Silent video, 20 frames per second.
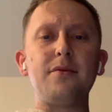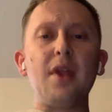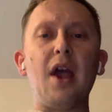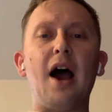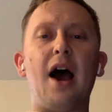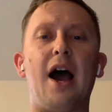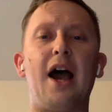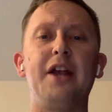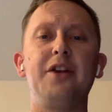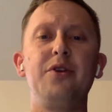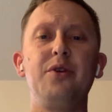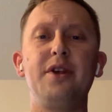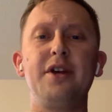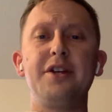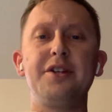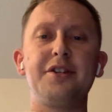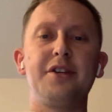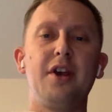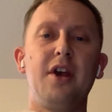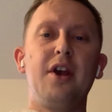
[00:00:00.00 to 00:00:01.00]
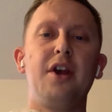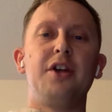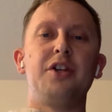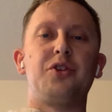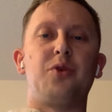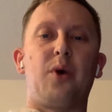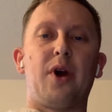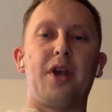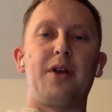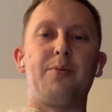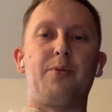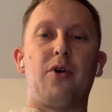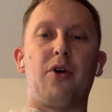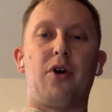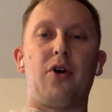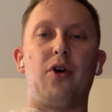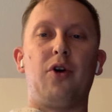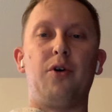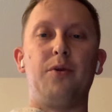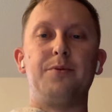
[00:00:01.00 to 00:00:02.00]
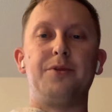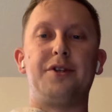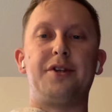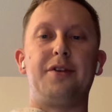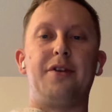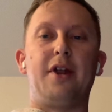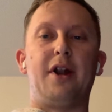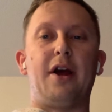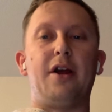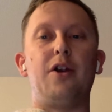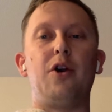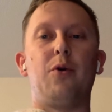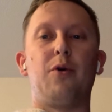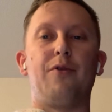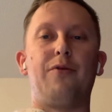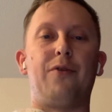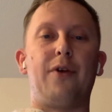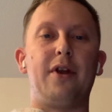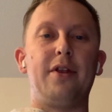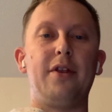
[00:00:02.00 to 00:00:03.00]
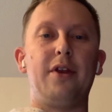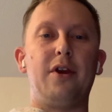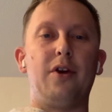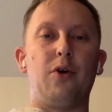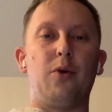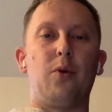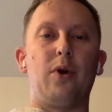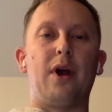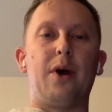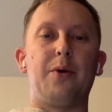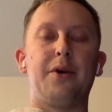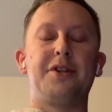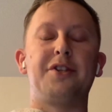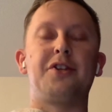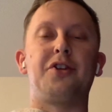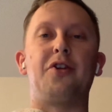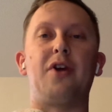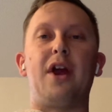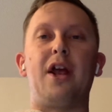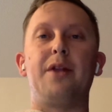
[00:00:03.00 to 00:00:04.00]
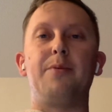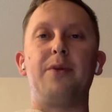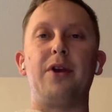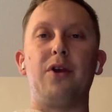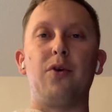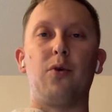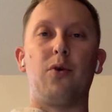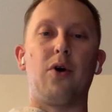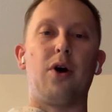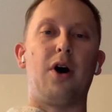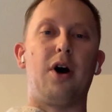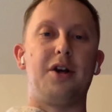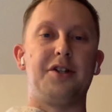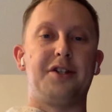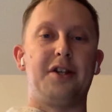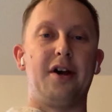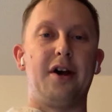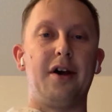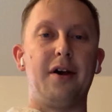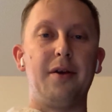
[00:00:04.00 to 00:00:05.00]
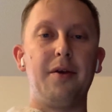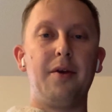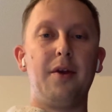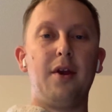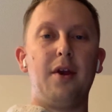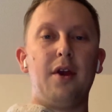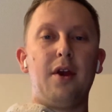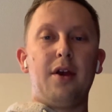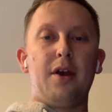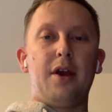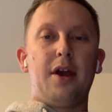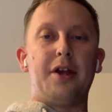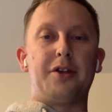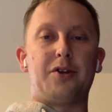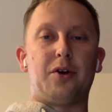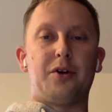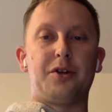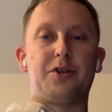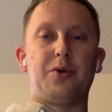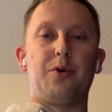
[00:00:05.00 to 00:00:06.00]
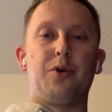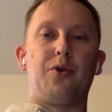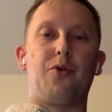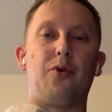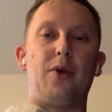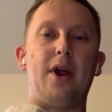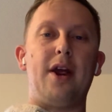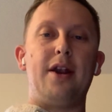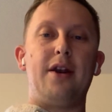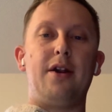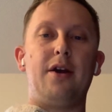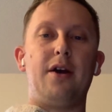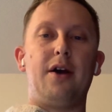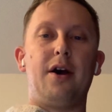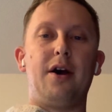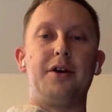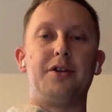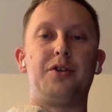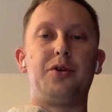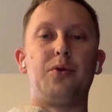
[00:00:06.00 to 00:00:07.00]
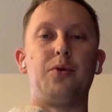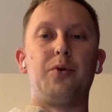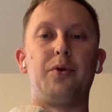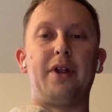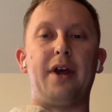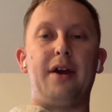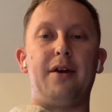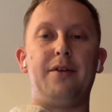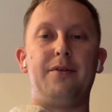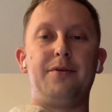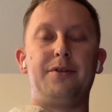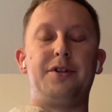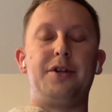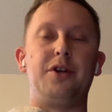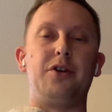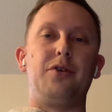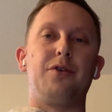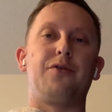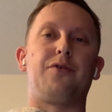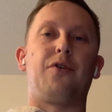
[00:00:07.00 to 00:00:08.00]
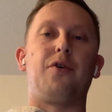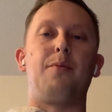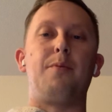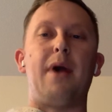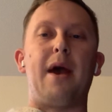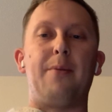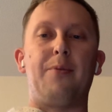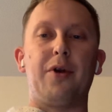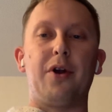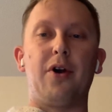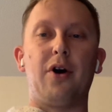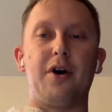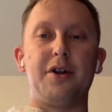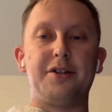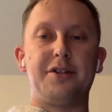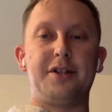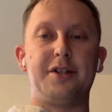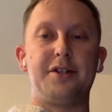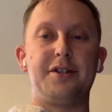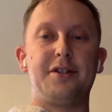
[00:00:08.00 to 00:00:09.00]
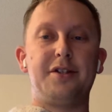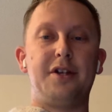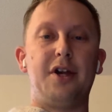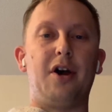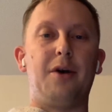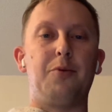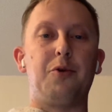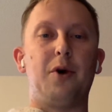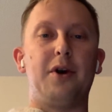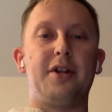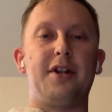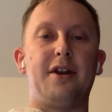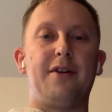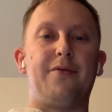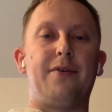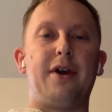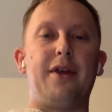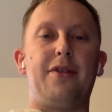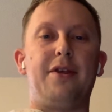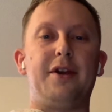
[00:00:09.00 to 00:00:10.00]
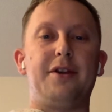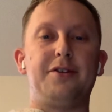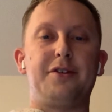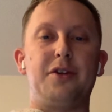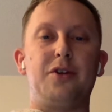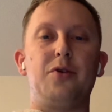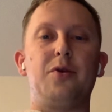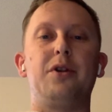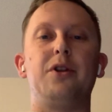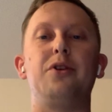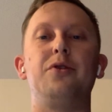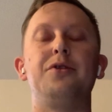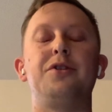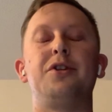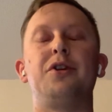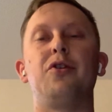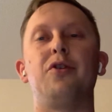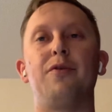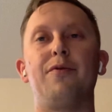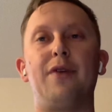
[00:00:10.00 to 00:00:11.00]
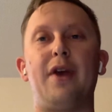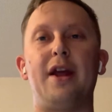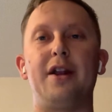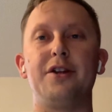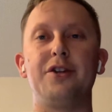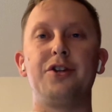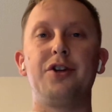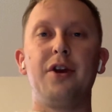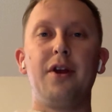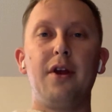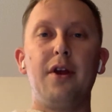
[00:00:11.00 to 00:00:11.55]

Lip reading: I do this so I can mark homes that I know are friendly or what I would consider enemy or hostile. It's also a great tool to use for a map reconnaissance to help you identify things that you can use to your advantage.